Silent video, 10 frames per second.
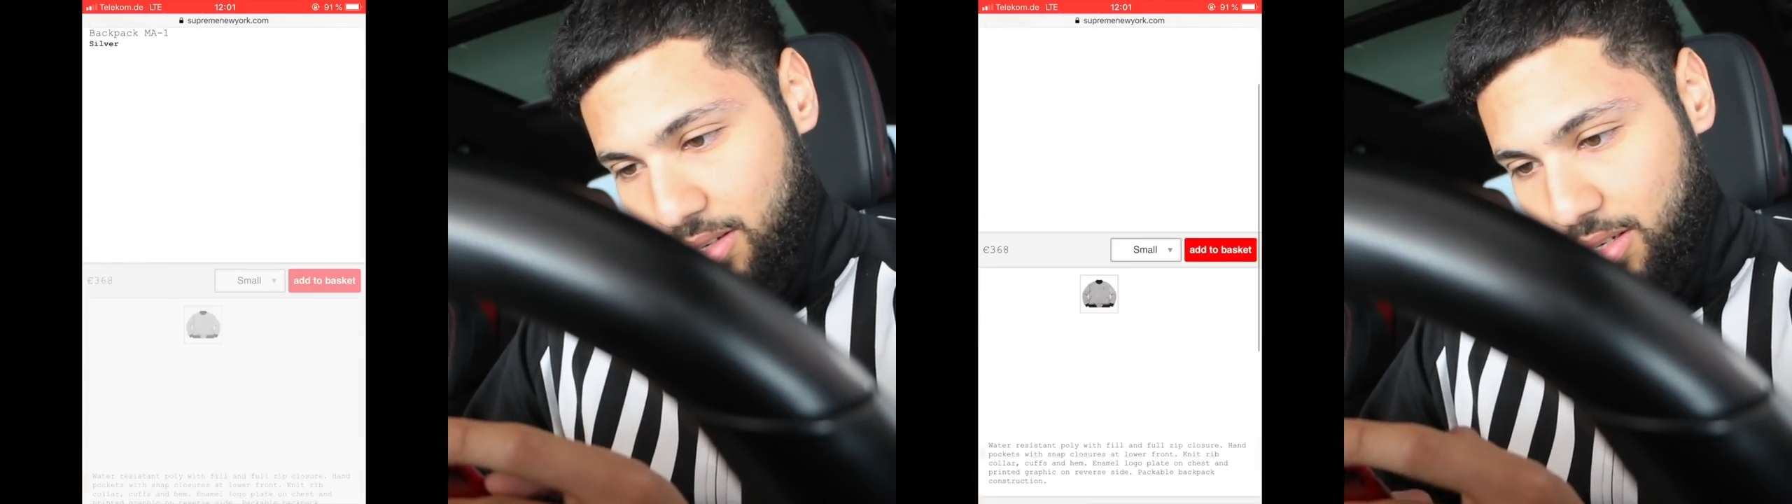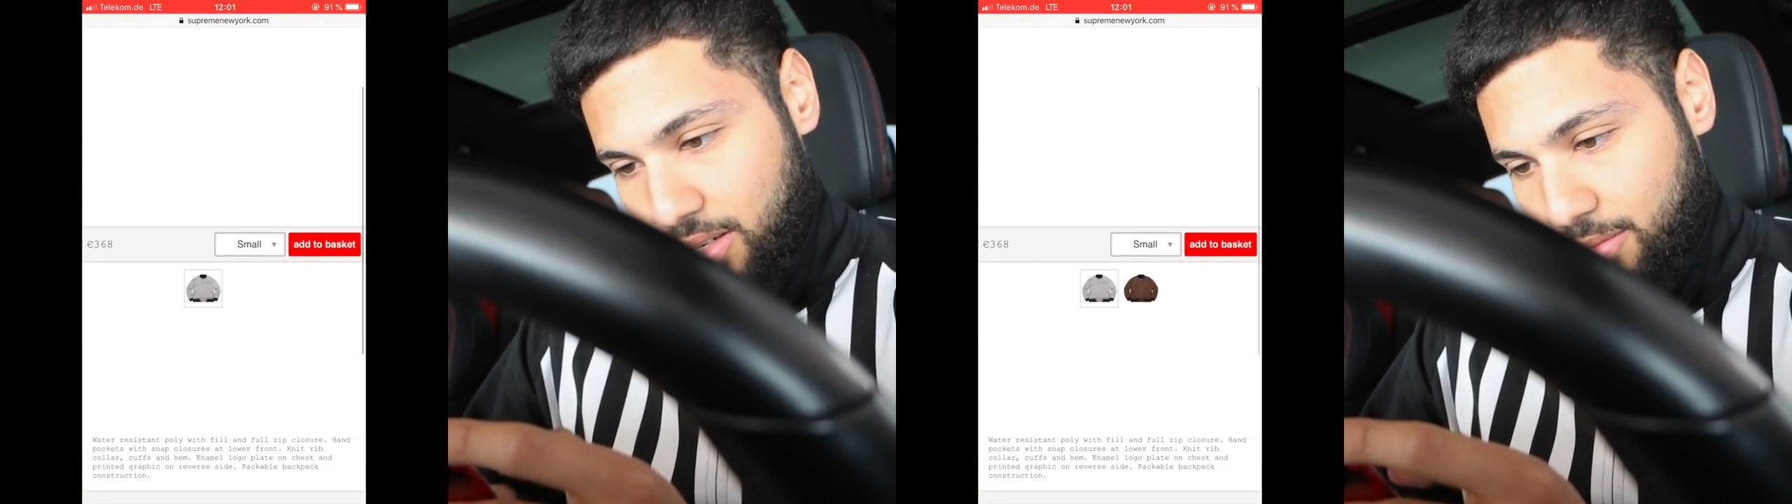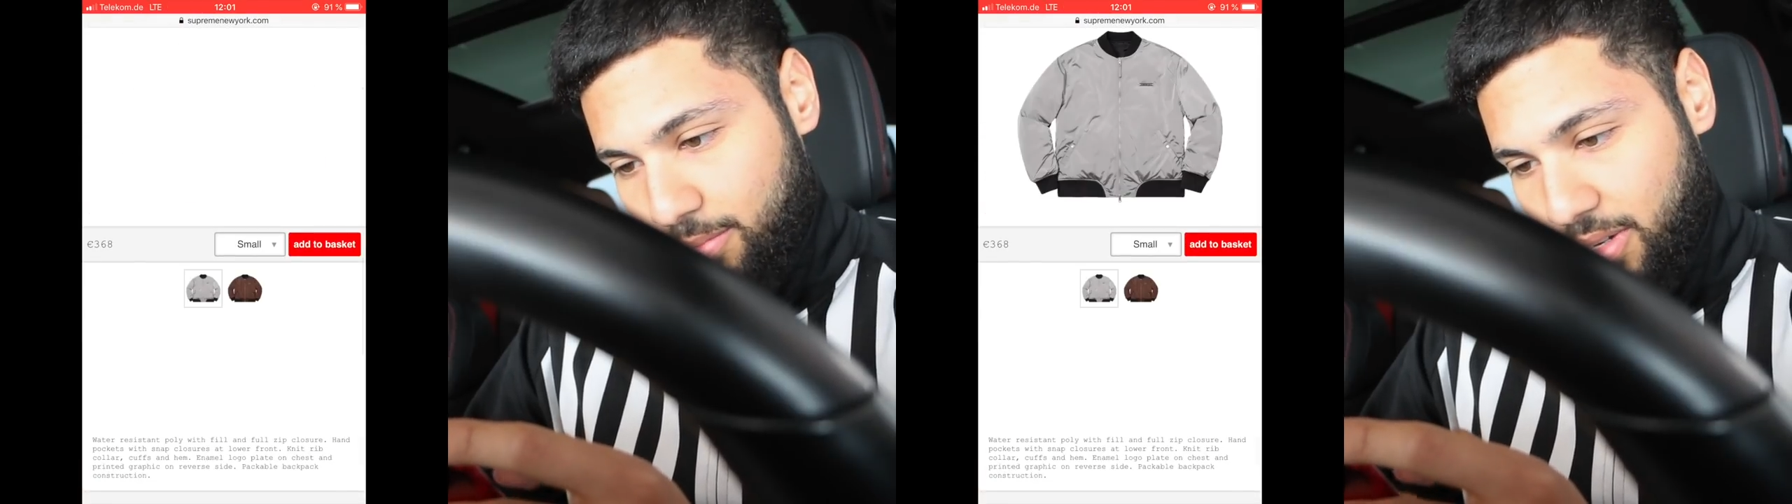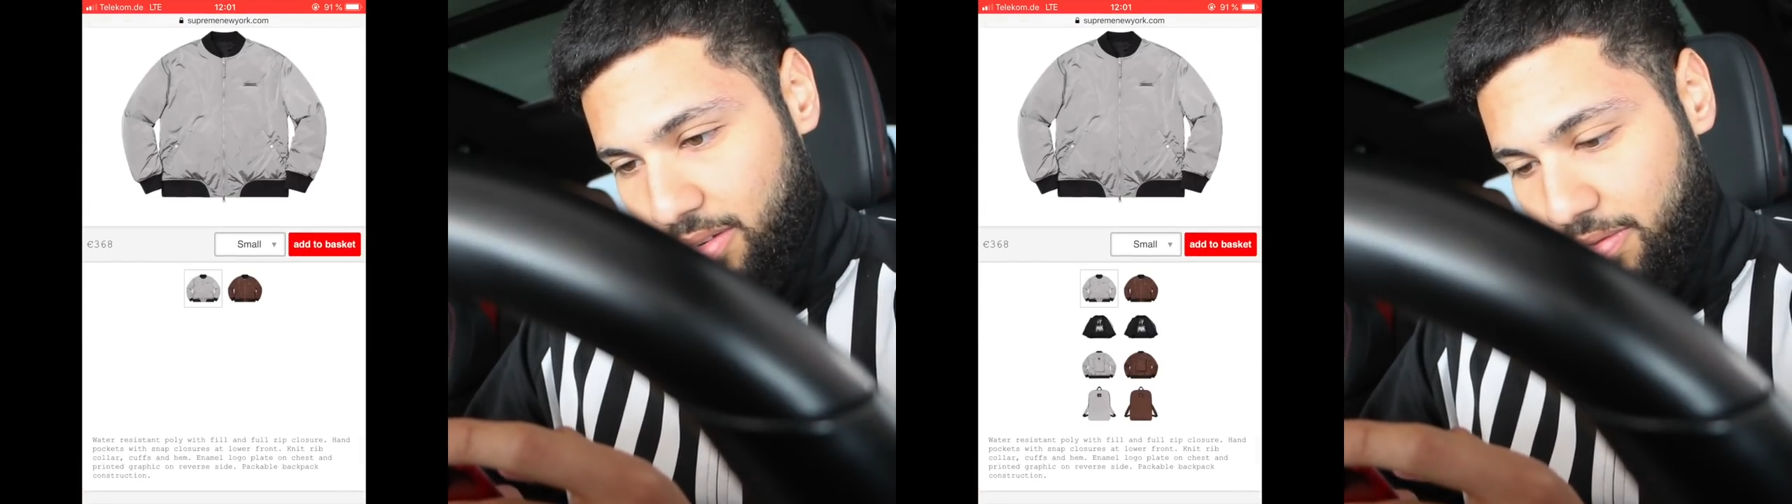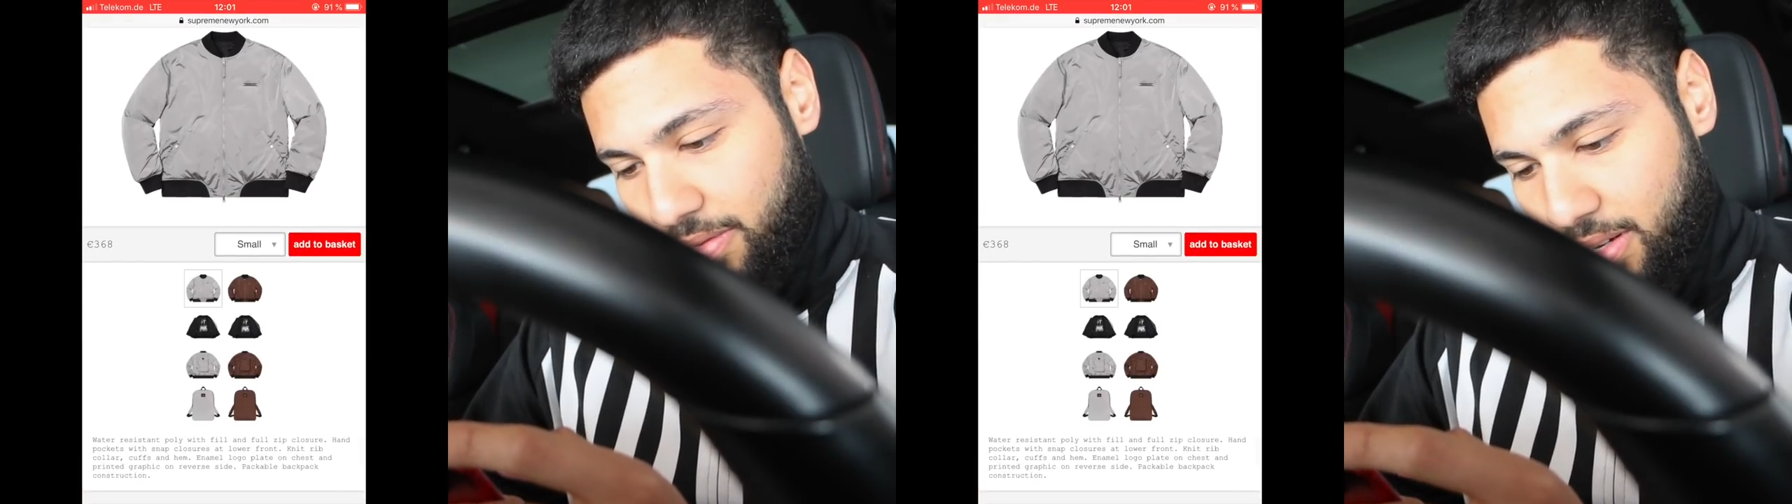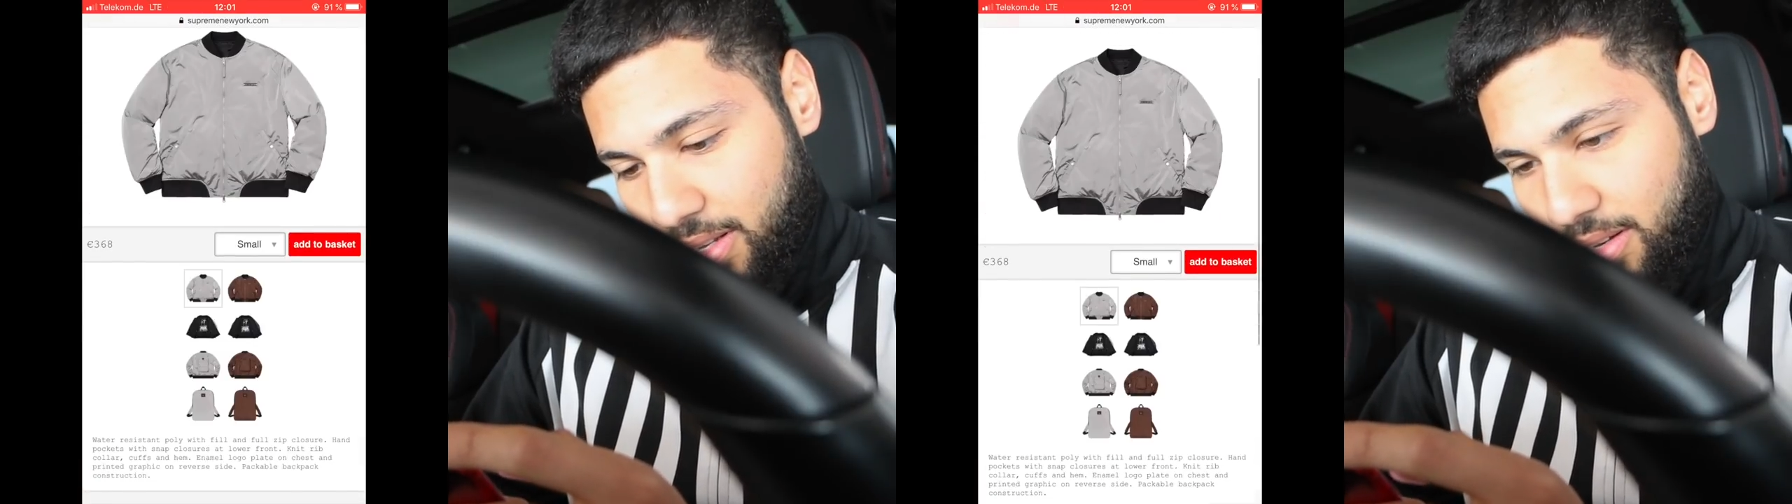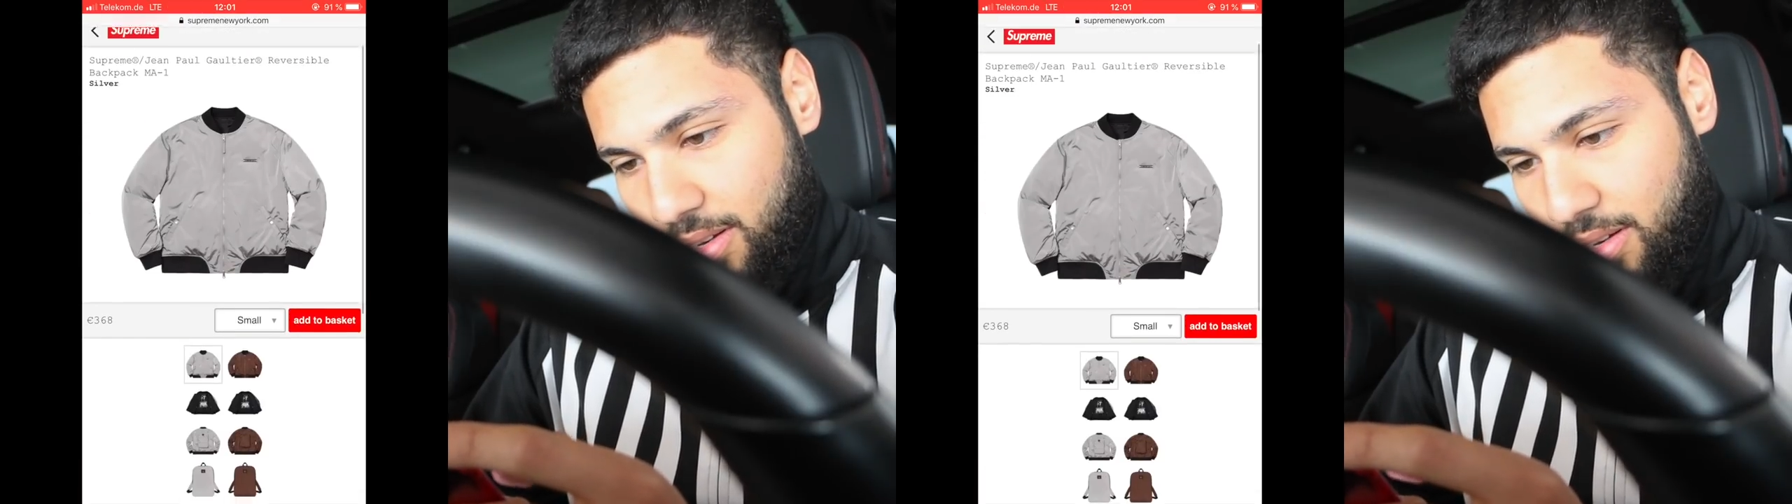Oh my fucking